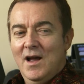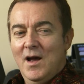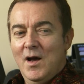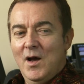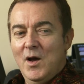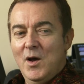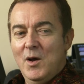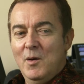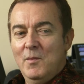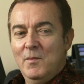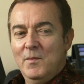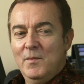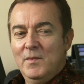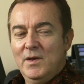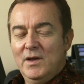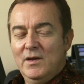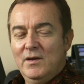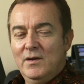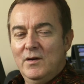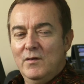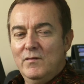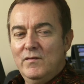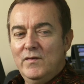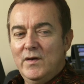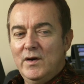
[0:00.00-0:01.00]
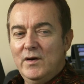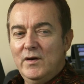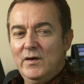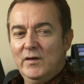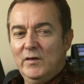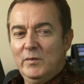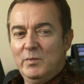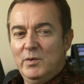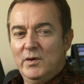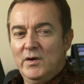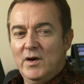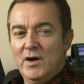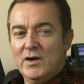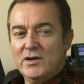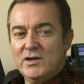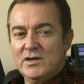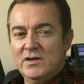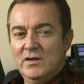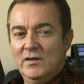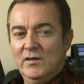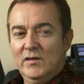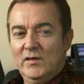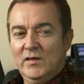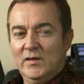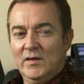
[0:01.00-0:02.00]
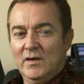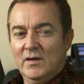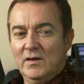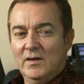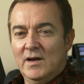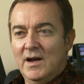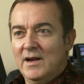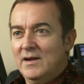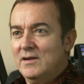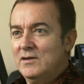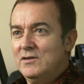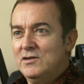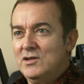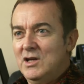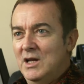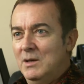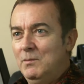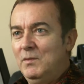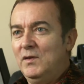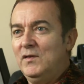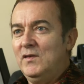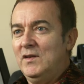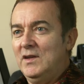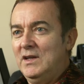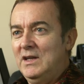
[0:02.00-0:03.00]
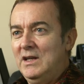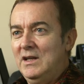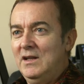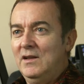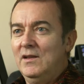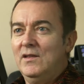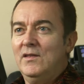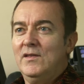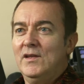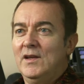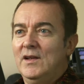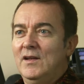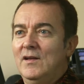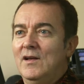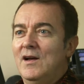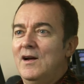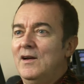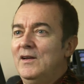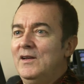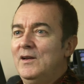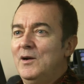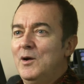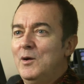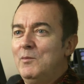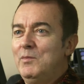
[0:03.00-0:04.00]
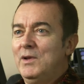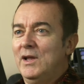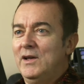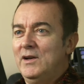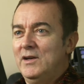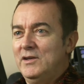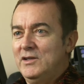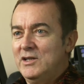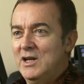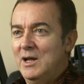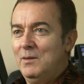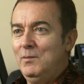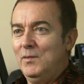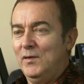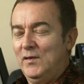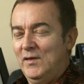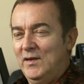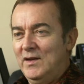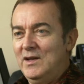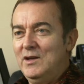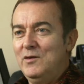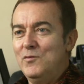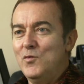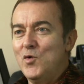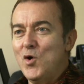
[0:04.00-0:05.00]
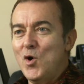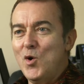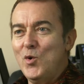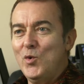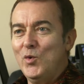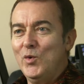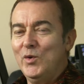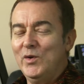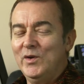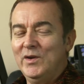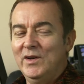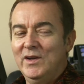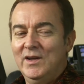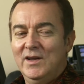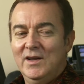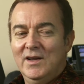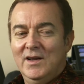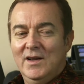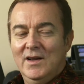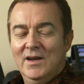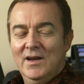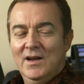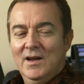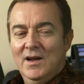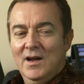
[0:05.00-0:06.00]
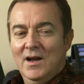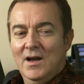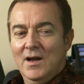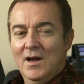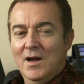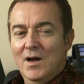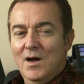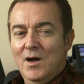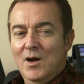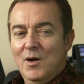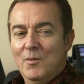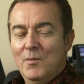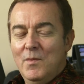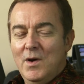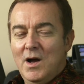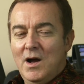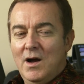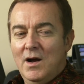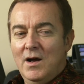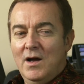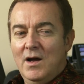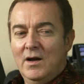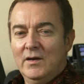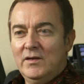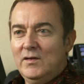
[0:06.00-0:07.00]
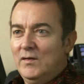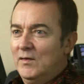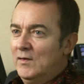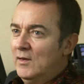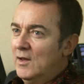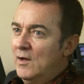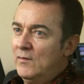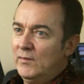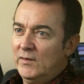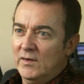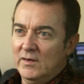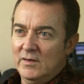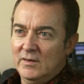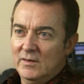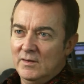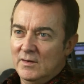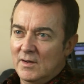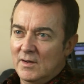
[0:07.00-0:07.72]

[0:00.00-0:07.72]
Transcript: um, you know various productions uh, like James Dean thing. Uh, you know, I played a James Dean role, and um, I, I, just loved it.